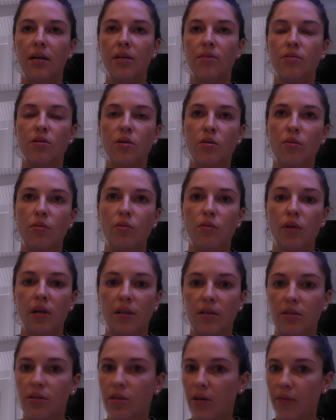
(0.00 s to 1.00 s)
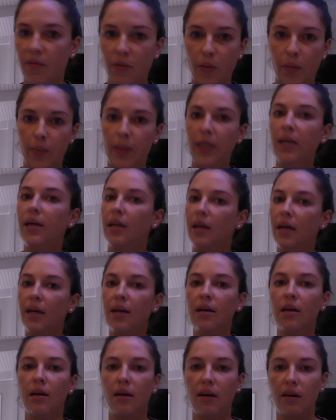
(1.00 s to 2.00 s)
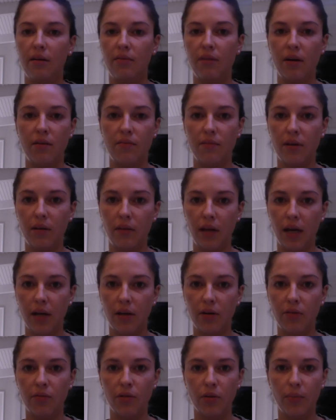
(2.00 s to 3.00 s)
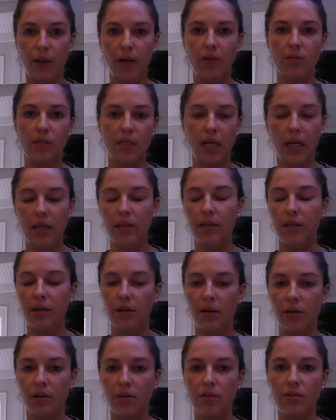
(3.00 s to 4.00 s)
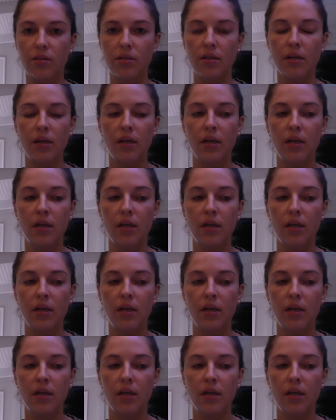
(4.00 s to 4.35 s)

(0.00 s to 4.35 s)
So I'll start from the beginning. I've had vitiligo for about 10 years.